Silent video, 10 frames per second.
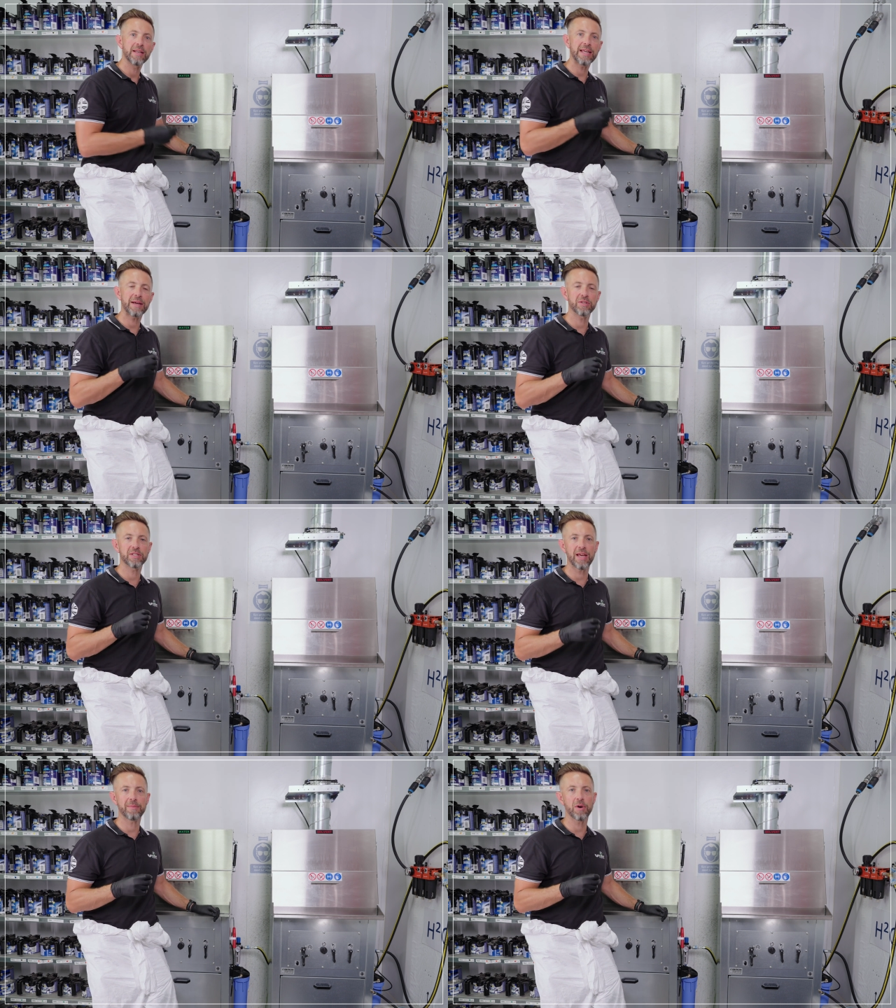down to
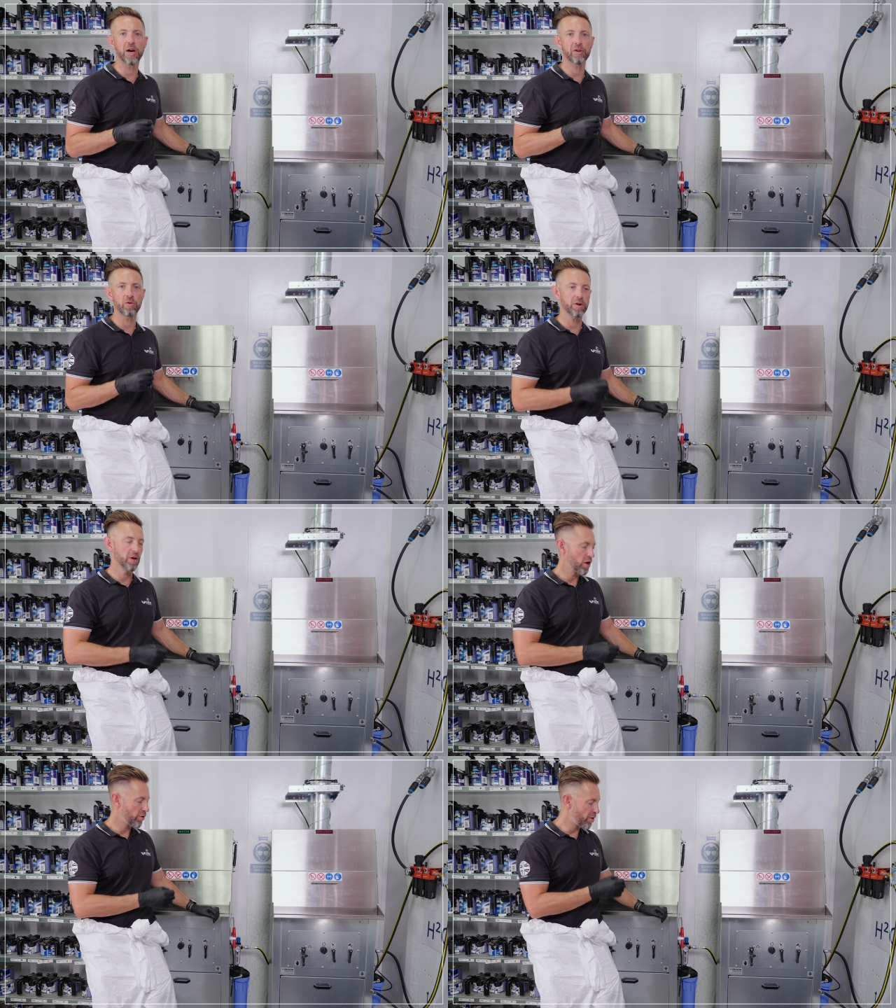10 micron,
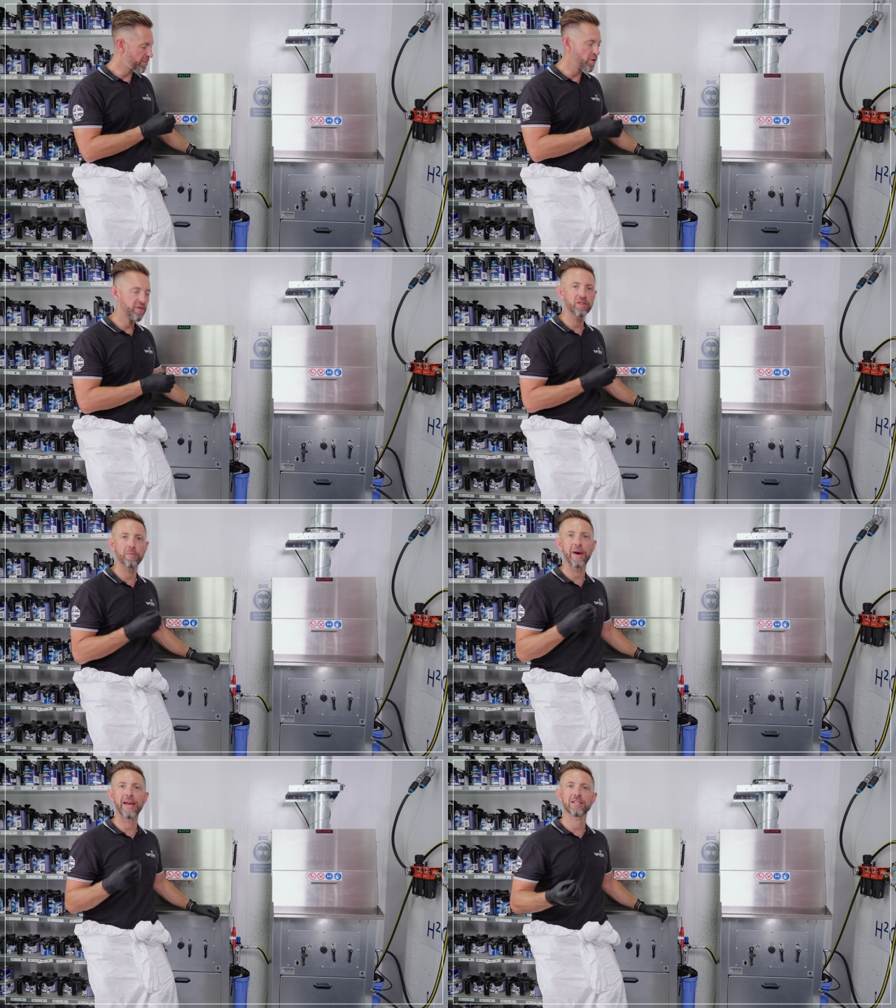removing the
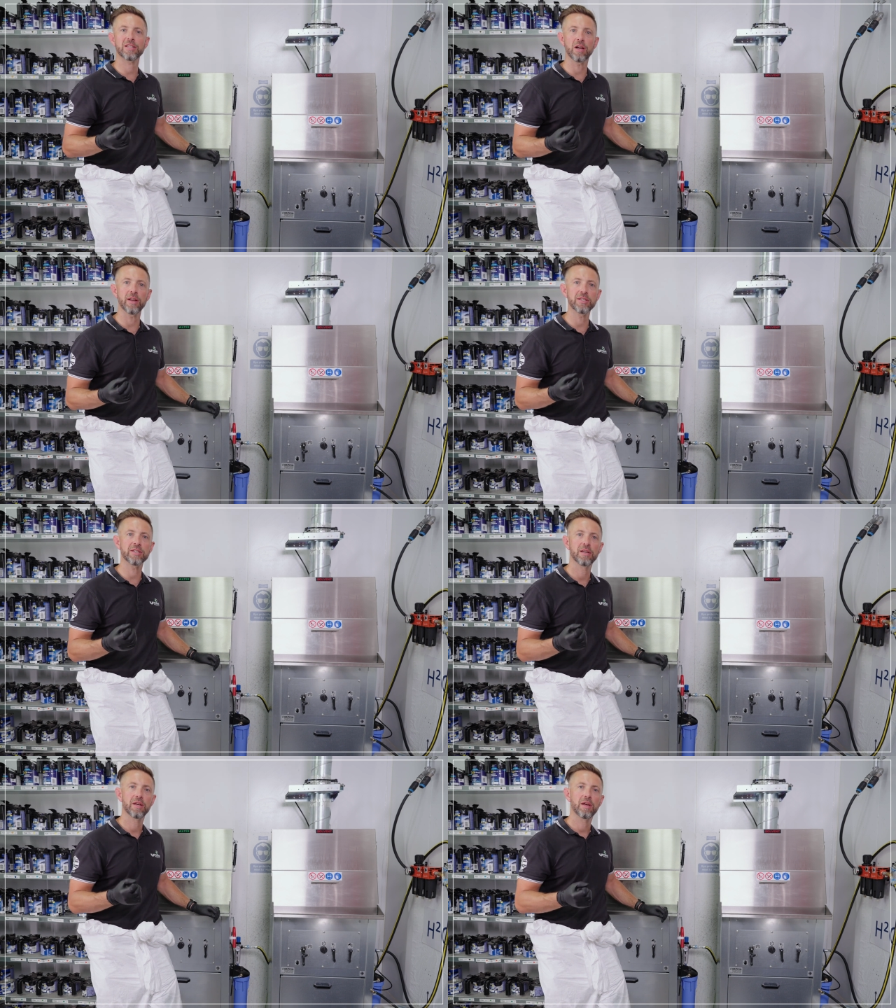paint solids,